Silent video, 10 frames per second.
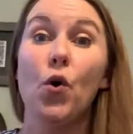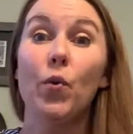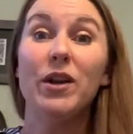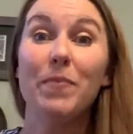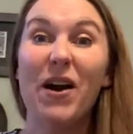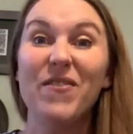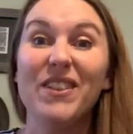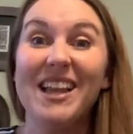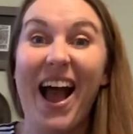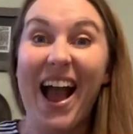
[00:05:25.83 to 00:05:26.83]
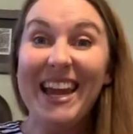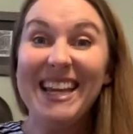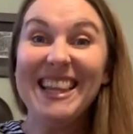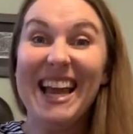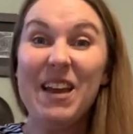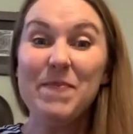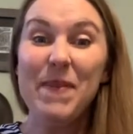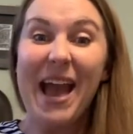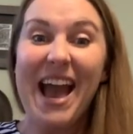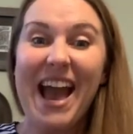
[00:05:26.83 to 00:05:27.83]
What about flying like a
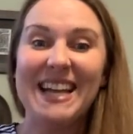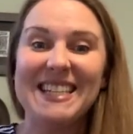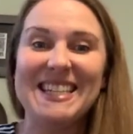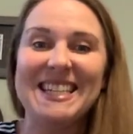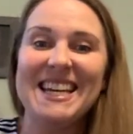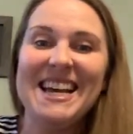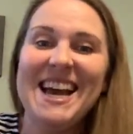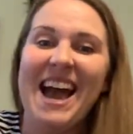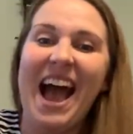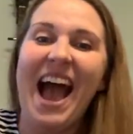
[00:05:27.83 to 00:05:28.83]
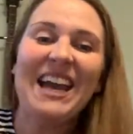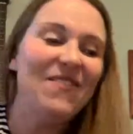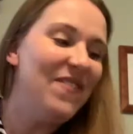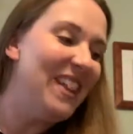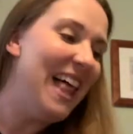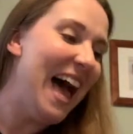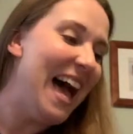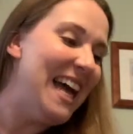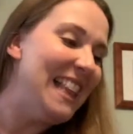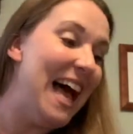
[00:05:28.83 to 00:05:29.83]
bat? I can
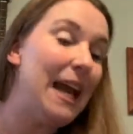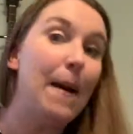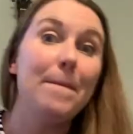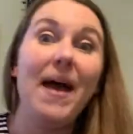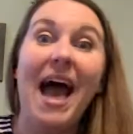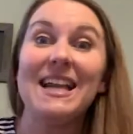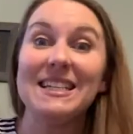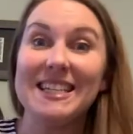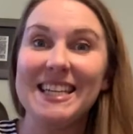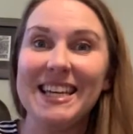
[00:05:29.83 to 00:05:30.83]
fly like a bat.